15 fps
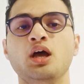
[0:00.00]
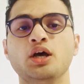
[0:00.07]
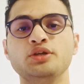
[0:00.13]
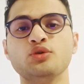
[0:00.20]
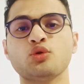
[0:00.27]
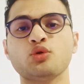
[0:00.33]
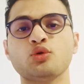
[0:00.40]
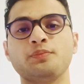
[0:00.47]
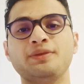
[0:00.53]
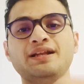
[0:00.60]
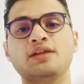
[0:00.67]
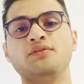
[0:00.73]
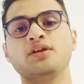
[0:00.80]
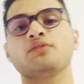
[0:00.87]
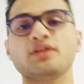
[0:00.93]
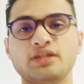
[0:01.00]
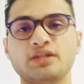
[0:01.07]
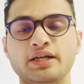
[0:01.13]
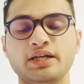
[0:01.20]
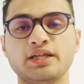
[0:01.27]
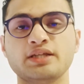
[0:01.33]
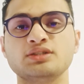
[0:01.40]
You could be living with
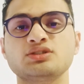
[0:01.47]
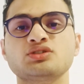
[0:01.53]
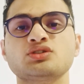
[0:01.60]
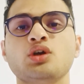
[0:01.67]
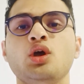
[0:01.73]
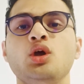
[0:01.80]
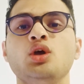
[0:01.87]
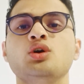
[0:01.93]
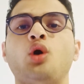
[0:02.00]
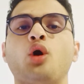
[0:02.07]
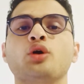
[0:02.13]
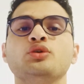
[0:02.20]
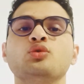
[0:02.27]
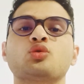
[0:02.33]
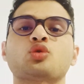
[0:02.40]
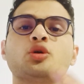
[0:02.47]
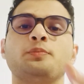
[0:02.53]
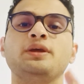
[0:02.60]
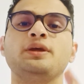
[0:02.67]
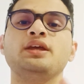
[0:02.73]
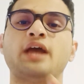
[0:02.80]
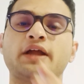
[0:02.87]
Indians, or you could
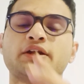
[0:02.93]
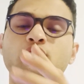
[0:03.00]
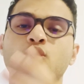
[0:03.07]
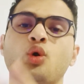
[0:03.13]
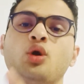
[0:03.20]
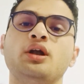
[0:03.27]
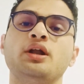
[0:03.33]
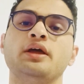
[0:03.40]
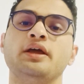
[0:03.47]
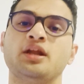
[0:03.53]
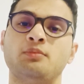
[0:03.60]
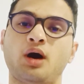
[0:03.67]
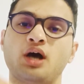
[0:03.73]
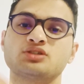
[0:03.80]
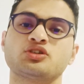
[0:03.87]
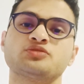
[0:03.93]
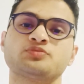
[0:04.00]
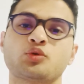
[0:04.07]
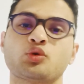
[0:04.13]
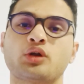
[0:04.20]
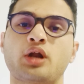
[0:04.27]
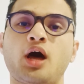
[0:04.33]
be enrolled in a master's
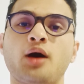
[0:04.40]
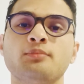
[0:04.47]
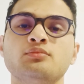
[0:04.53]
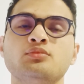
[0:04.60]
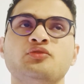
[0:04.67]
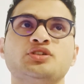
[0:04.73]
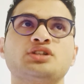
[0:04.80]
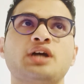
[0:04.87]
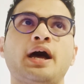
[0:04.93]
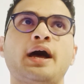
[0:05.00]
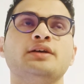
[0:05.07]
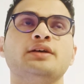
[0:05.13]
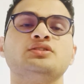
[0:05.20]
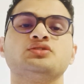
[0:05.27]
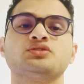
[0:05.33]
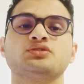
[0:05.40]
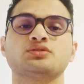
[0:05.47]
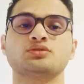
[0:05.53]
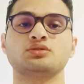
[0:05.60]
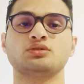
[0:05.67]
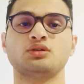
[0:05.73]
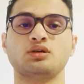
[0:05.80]
program which
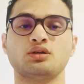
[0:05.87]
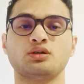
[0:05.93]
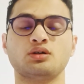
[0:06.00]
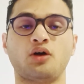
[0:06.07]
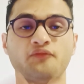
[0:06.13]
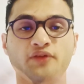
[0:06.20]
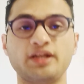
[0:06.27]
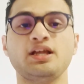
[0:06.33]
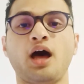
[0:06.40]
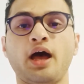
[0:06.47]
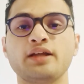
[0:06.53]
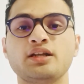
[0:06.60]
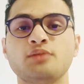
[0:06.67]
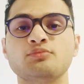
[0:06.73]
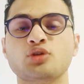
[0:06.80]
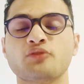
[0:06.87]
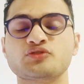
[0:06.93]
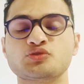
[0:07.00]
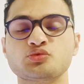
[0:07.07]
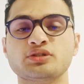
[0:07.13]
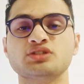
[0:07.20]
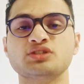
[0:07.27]
has a very high number of
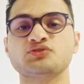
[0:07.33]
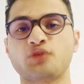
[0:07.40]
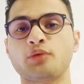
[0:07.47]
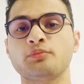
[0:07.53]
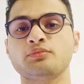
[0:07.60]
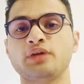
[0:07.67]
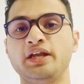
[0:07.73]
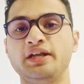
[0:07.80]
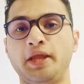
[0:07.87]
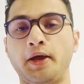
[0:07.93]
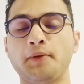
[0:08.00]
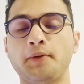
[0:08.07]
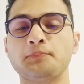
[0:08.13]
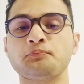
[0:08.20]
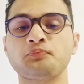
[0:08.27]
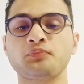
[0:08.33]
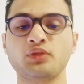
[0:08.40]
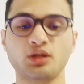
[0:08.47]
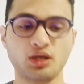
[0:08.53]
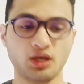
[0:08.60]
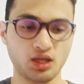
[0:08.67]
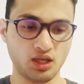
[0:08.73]
students from India.
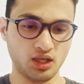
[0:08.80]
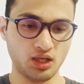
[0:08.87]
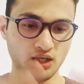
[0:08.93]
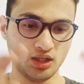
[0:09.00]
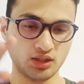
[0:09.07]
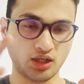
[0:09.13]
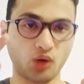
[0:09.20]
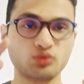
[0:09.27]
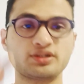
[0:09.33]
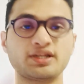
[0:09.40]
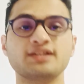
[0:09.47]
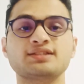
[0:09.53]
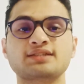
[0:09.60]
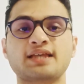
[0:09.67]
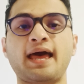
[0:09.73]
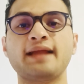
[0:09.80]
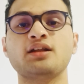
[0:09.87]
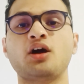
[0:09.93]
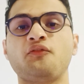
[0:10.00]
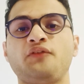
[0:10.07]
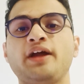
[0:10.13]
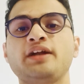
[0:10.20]
Now, this can
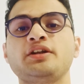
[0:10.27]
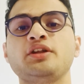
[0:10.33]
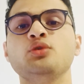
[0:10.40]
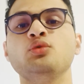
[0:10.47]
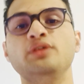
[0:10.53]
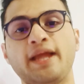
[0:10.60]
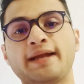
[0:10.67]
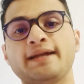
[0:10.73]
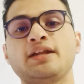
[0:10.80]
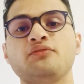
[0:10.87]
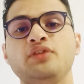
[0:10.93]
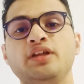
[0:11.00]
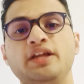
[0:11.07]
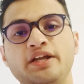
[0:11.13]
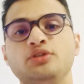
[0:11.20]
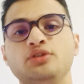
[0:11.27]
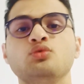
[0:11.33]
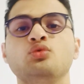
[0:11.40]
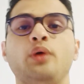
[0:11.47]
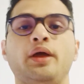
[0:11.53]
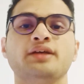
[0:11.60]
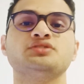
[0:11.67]
affect you negatively in
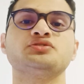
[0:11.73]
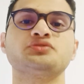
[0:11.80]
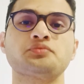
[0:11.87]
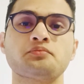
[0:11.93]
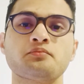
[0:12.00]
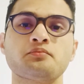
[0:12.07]
two ways.